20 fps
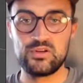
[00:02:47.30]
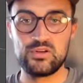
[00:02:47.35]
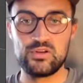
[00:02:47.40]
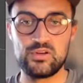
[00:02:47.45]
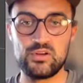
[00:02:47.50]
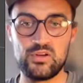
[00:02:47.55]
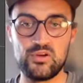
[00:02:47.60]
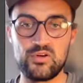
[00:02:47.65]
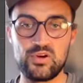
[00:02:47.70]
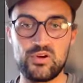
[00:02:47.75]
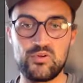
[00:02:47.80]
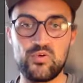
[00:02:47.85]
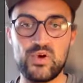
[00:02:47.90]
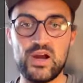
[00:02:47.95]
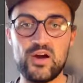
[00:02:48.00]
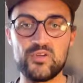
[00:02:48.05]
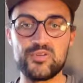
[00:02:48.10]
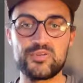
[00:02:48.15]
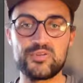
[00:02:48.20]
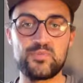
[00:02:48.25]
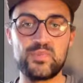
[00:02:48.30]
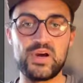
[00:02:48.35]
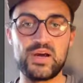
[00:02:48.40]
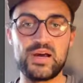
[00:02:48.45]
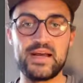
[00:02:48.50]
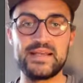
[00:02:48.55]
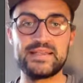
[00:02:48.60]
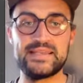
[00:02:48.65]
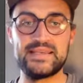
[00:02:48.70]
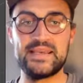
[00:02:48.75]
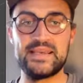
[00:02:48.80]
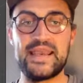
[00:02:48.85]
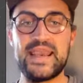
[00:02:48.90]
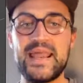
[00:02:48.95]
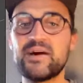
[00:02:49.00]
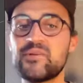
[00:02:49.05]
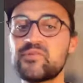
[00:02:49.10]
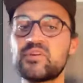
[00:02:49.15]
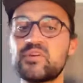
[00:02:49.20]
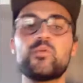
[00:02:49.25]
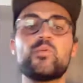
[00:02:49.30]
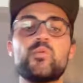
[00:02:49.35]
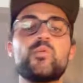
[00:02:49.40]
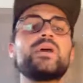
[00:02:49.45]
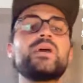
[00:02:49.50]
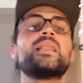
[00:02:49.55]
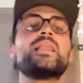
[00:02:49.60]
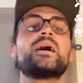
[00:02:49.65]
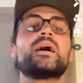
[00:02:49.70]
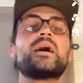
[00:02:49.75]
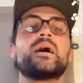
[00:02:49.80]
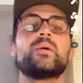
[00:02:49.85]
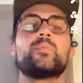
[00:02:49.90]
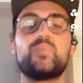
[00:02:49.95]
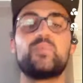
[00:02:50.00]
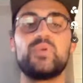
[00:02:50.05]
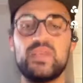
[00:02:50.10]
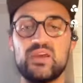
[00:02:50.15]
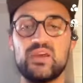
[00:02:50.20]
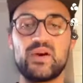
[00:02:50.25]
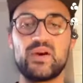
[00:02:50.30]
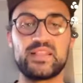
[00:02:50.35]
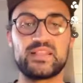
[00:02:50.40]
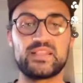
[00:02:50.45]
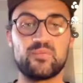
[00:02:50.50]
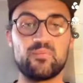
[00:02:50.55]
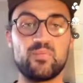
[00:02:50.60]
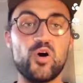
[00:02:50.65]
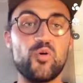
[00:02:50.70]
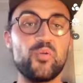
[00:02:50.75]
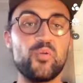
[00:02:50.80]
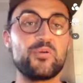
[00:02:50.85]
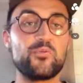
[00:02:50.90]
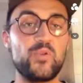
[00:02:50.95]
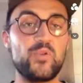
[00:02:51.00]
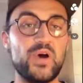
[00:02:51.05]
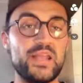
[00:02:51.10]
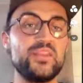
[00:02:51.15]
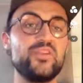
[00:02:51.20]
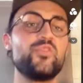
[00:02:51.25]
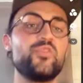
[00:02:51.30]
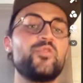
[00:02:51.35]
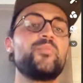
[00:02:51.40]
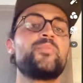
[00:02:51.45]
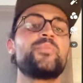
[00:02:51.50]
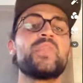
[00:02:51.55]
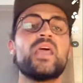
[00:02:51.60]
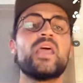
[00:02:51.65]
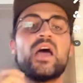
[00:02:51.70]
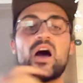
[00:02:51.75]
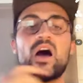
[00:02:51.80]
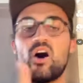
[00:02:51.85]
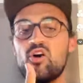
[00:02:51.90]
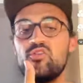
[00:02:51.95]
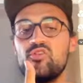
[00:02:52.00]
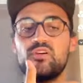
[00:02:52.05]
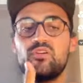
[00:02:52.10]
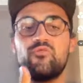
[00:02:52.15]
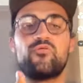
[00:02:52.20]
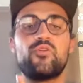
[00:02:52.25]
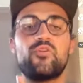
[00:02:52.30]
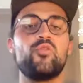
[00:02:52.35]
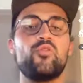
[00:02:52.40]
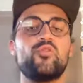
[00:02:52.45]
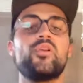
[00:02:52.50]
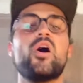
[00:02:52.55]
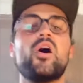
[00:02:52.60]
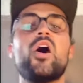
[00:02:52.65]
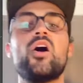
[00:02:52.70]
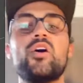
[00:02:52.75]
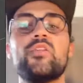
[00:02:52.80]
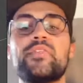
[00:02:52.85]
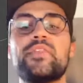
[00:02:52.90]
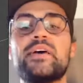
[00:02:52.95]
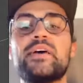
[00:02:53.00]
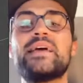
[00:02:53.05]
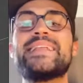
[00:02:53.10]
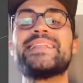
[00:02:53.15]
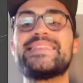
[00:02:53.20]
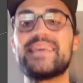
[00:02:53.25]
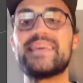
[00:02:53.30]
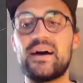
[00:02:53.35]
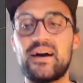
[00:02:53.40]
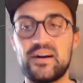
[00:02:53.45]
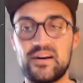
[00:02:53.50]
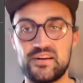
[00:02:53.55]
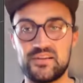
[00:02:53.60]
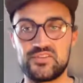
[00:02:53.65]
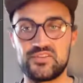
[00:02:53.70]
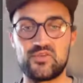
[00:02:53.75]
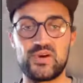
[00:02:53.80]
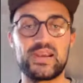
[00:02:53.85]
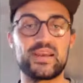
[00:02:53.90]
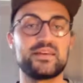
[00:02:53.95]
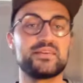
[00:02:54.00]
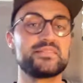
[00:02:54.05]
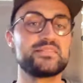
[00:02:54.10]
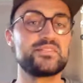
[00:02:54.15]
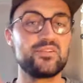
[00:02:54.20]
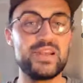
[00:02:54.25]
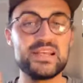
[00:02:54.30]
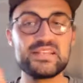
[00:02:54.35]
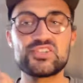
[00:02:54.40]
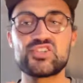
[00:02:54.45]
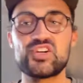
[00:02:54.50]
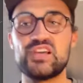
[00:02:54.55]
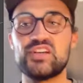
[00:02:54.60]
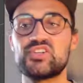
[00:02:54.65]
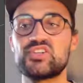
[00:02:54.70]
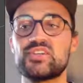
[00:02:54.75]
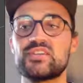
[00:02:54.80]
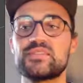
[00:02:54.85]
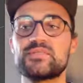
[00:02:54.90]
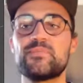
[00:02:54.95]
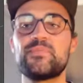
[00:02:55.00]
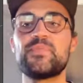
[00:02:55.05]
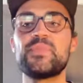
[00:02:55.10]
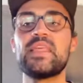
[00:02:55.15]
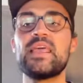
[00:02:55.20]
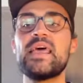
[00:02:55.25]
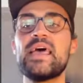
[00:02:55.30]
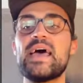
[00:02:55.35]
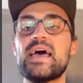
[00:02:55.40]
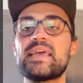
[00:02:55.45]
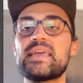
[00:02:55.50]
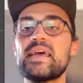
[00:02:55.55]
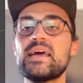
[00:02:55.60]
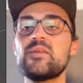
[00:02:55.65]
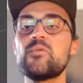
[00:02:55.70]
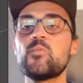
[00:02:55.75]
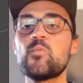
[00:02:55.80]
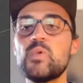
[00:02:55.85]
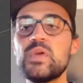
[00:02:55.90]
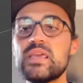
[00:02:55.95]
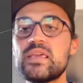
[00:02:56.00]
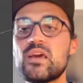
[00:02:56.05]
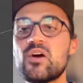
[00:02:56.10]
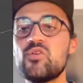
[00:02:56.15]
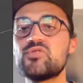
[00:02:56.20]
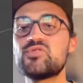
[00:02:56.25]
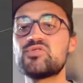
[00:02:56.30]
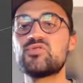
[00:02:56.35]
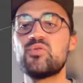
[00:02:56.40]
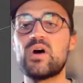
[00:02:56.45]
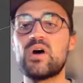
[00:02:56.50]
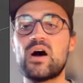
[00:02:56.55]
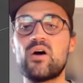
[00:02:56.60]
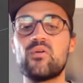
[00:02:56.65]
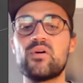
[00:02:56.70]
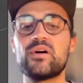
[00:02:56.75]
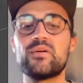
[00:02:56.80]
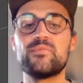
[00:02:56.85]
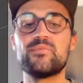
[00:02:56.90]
look around, but yeah, nothing will appear at the moment when you hold your phone on the target tracker. So let's change this. Again, we go to our